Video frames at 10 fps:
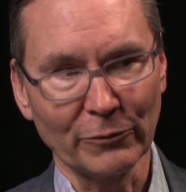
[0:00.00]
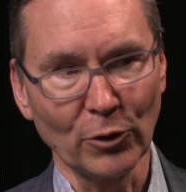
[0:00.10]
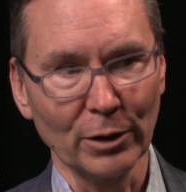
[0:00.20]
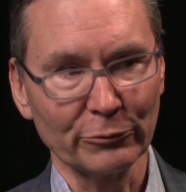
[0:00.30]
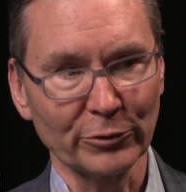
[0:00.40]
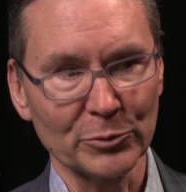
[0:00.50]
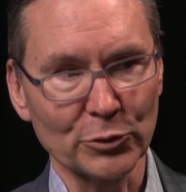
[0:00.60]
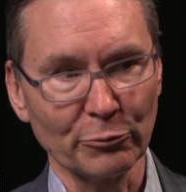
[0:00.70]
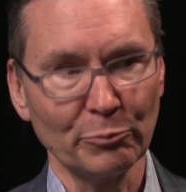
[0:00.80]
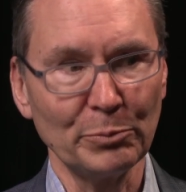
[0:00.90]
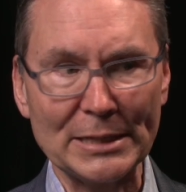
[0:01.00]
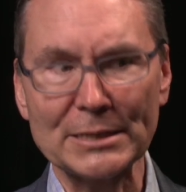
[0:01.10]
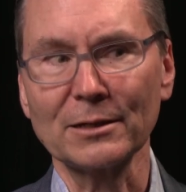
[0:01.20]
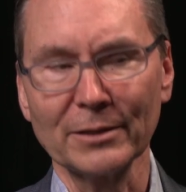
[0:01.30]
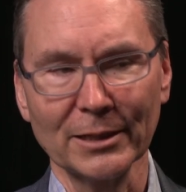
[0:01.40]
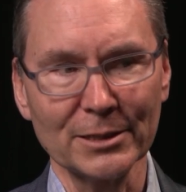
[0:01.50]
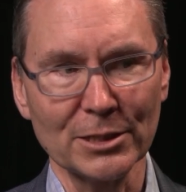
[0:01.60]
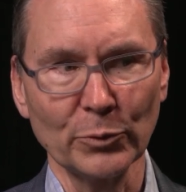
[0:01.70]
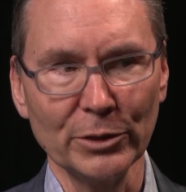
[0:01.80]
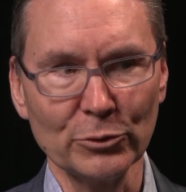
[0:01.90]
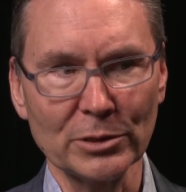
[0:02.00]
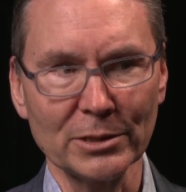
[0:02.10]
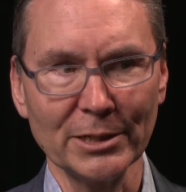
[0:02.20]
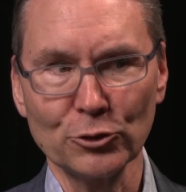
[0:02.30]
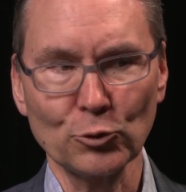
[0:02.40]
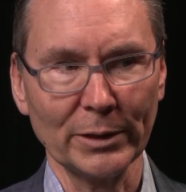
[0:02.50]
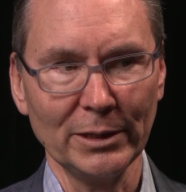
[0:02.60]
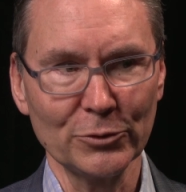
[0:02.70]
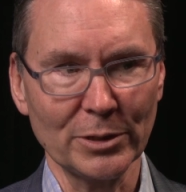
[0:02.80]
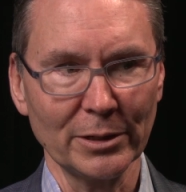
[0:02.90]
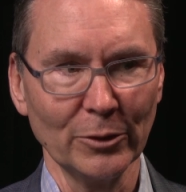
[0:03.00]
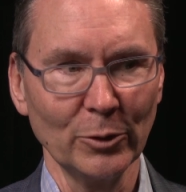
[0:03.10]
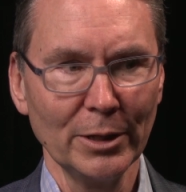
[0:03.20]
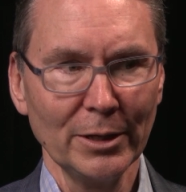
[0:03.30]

gone from sort of basic things that we used to teach 20 years ago.